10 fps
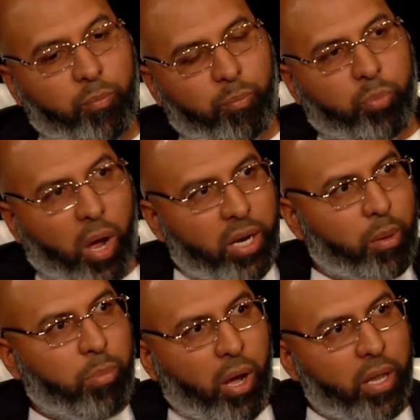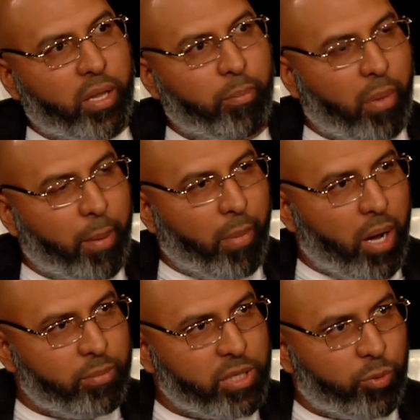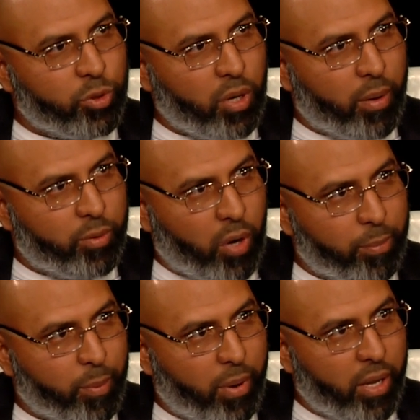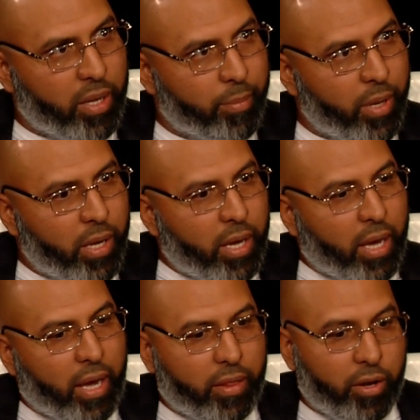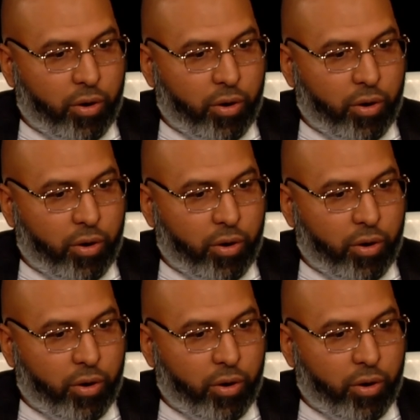brought upon them by bombs that were dropped upon them, and